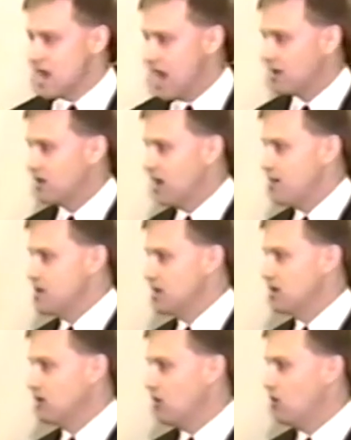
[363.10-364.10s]
not climbing
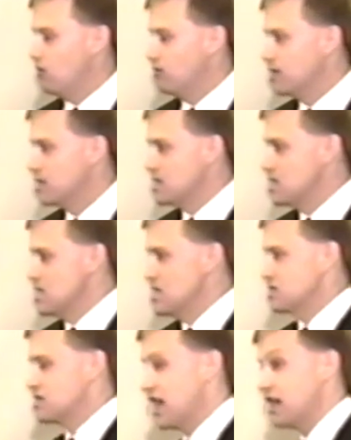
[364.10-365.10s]
it alone.
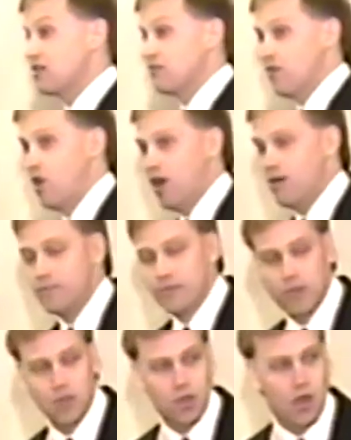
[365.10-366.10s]
Second of all,
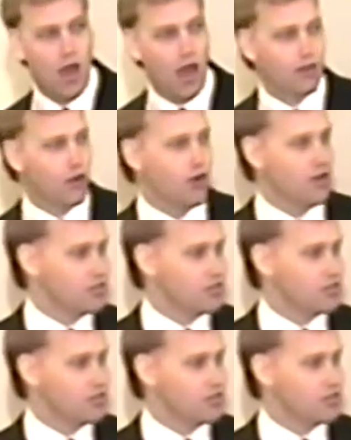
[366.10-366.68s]
I learned